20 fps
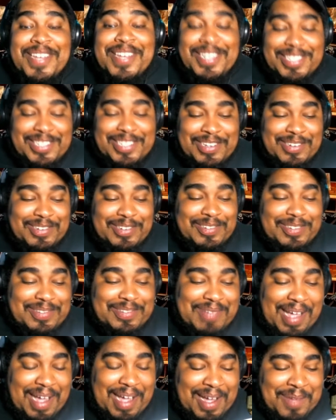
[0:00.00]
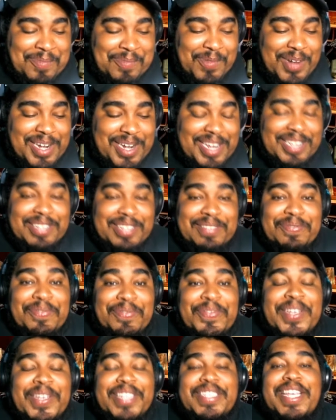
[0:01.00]
So I'm really
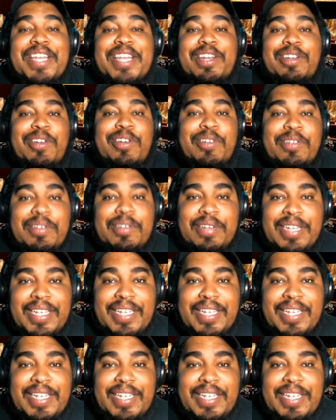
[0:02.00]
fixated on